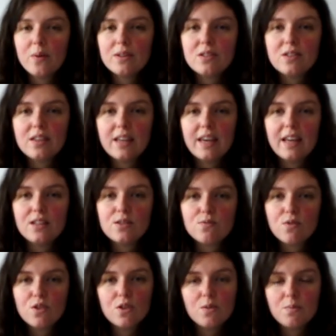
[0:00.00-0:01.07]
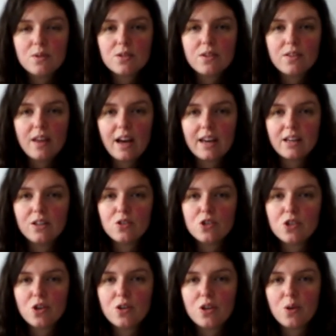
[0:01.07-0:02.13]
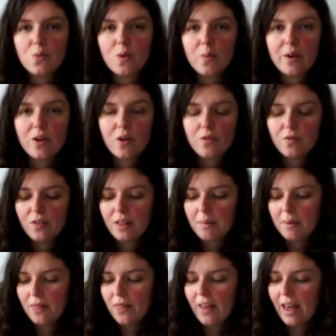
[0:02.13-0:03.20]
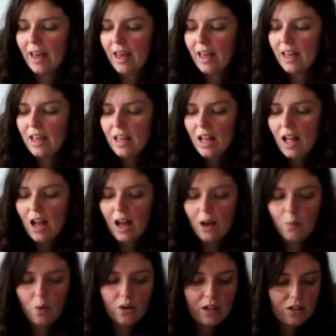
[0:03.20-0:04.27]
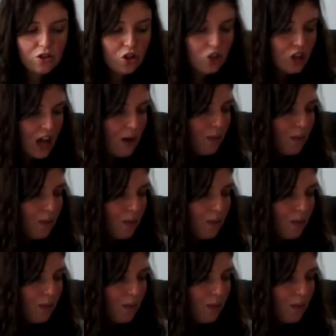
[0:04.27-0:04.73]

into the kids' room so that I can show you what we got for them in there, I wanted to share